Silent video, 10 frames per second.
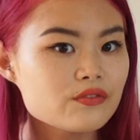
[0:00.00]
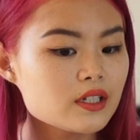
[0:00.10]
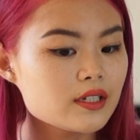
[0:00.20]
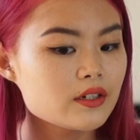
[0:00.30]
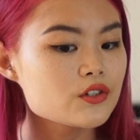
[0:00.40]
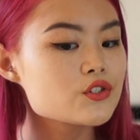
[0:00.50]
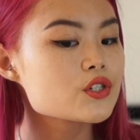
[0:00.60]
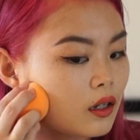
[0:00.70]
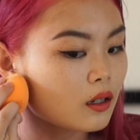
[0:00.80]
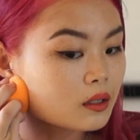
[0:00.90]
finish.
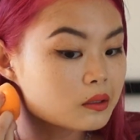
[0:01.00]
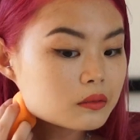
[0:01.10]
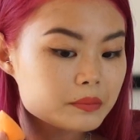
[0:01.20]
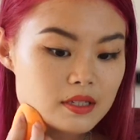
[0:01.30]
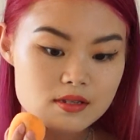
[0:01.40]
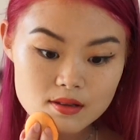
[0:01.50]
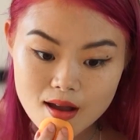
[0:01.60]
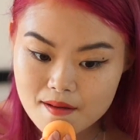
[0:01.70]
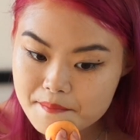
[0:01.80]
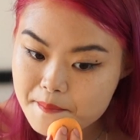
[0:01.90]
It's
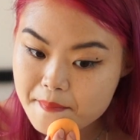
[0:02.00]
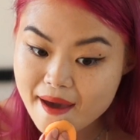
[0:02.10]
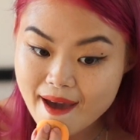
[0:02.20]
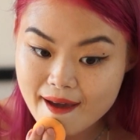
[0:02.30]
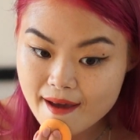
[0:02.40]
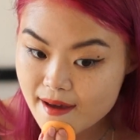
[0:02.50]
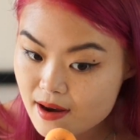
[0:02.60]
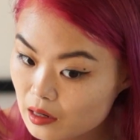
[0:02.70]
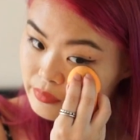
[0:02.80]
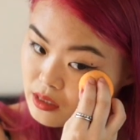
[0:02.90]
not
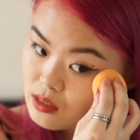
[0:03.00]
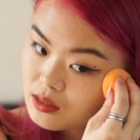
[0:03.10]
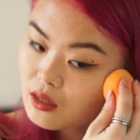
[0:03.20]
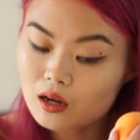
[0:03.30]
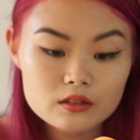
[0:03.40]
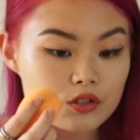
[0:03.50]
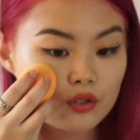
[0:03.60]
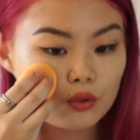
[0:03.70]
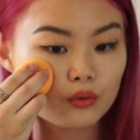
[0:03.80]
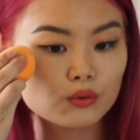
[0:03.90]
matte. It's not
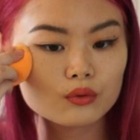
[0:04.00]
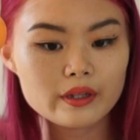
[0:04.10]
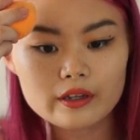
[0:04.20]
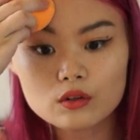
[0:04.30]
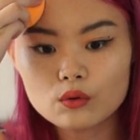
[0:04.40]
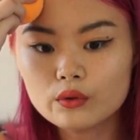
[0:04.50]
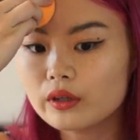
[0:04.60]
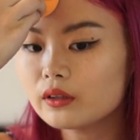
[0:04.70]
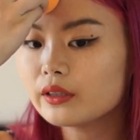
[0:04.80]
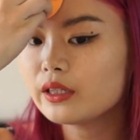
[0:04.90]
too like
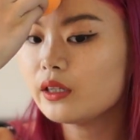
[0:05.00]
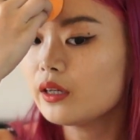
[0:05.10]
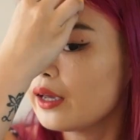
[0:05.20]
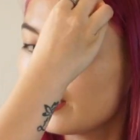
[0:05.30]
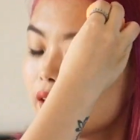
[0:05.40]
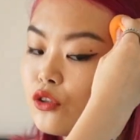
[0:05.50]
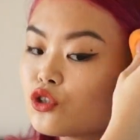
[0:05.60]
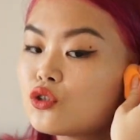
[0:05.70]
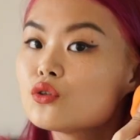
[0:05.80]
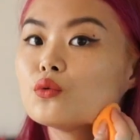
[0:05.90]
oily and
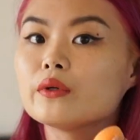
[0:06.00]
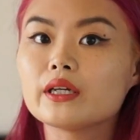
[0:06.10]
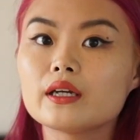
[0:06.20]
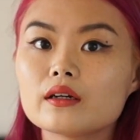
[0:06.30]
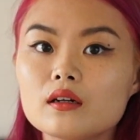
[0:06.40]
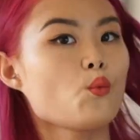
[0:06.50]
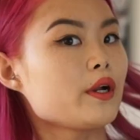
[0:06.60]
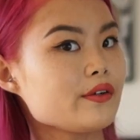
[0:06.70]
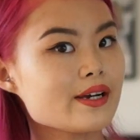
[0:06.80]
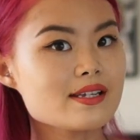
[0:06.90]
dewy. What
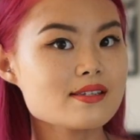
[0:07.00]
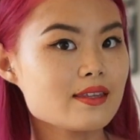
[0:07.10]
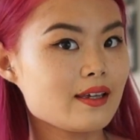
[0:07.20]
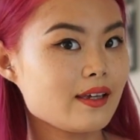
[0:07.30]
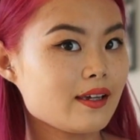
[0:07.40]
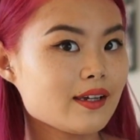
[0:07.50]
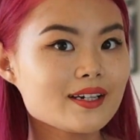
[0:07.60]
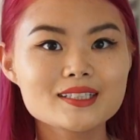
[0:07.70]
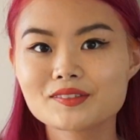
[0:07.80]
do you guys think?